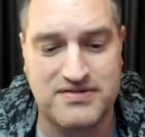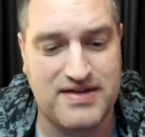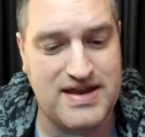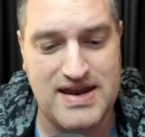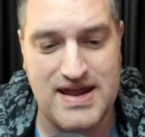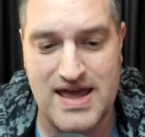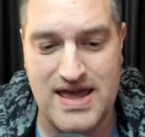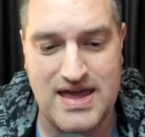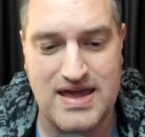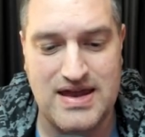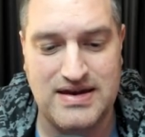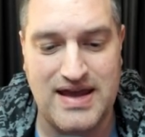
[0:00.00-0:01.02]
in,
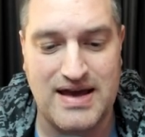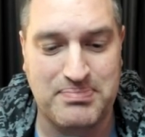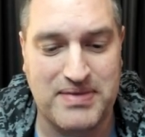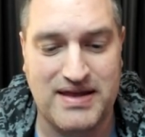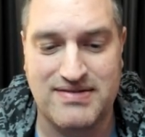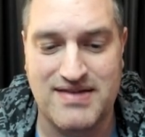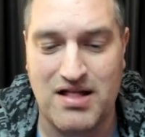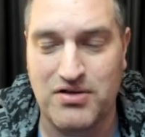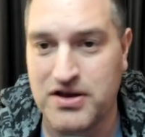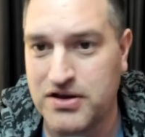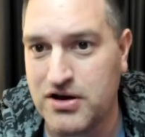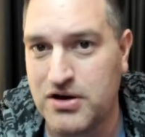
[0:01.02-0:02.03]
and yeah, it's not
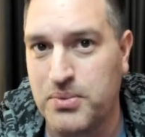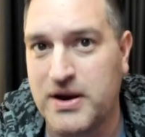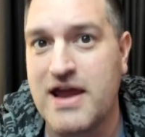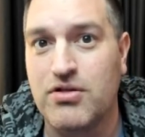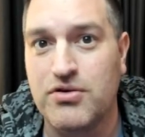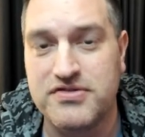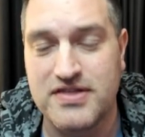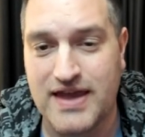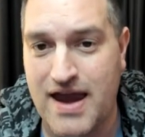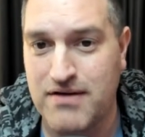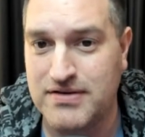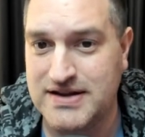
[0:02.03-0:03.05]
looking good. We're getting close to the
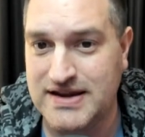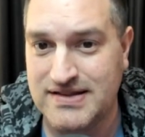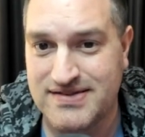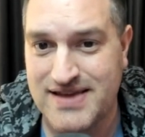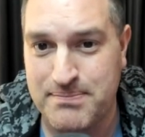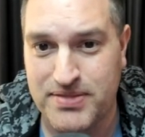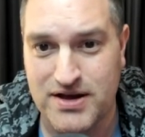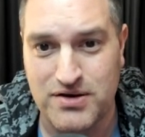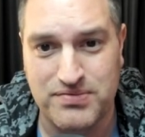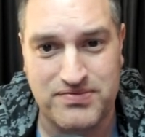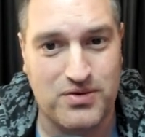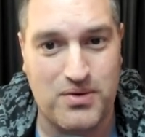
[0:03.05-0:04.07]
guaranteed step
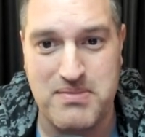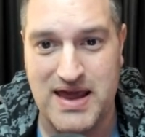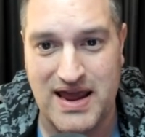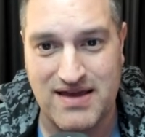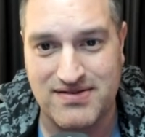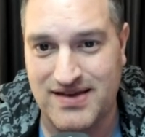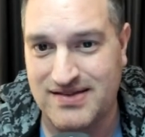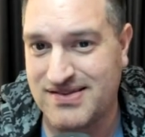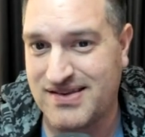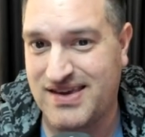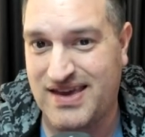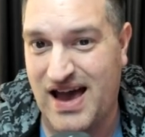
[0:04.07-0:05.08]
though, so I mean, I guess
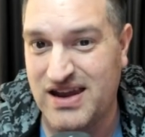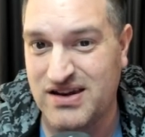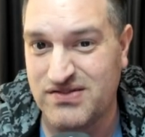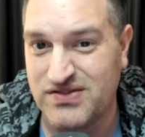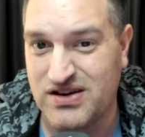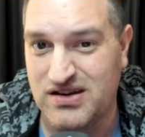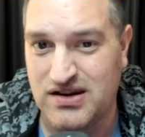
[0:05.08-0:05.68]
that's kind of good.